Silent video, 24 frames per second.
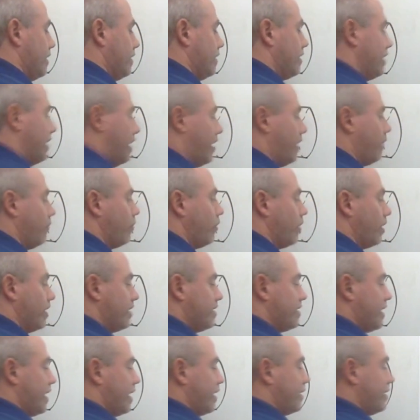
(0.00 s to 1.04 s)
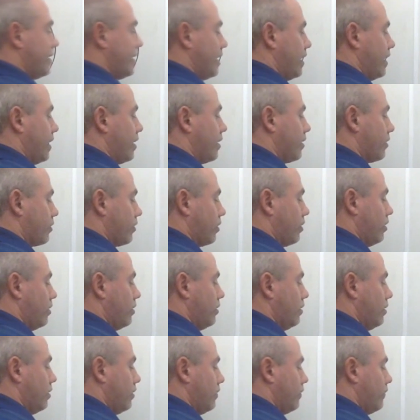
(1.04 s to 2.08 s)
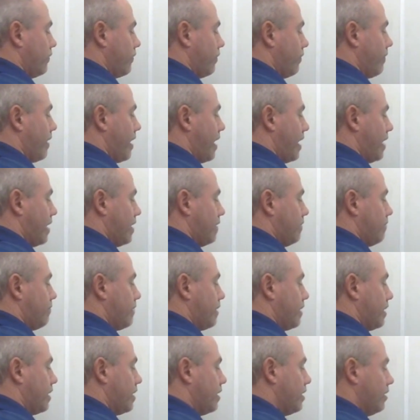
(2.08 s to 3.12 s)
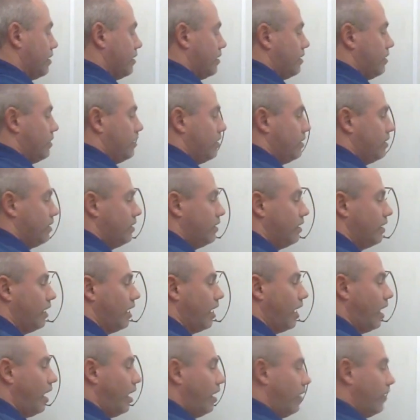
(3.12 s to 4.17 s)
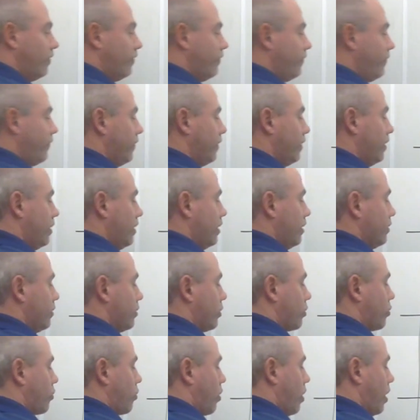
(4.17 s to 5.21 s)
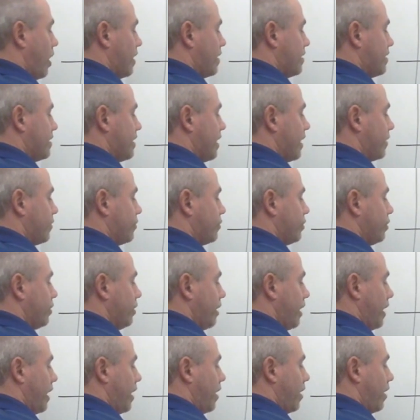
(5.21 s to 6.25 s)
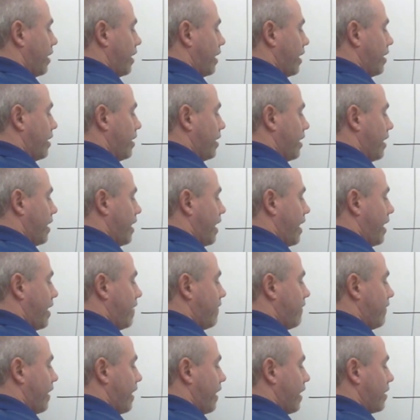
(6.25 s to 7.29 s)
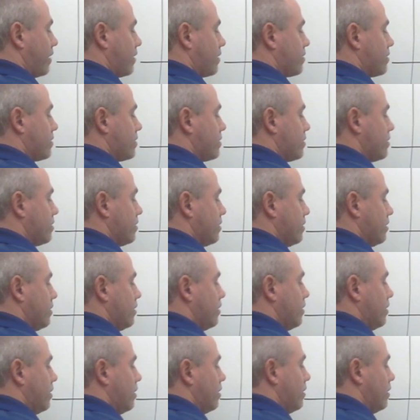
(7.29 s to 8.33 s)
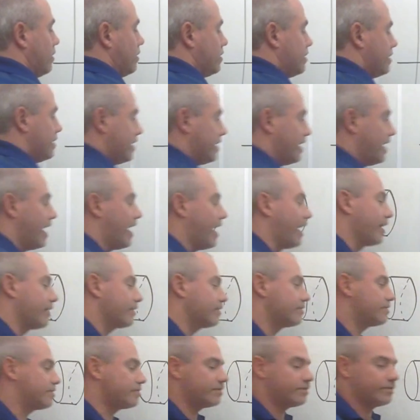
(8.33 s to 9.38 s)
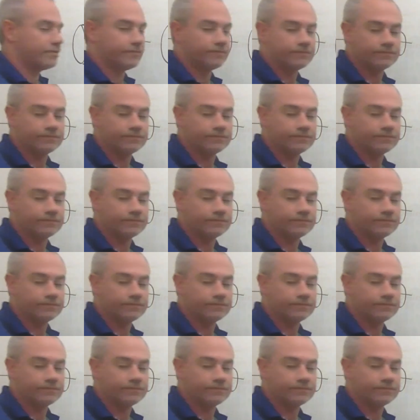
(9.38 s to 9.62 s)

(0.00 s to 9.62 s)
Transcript: then I want to take the integral from a to b of the cross-sectional area, a of x, dx.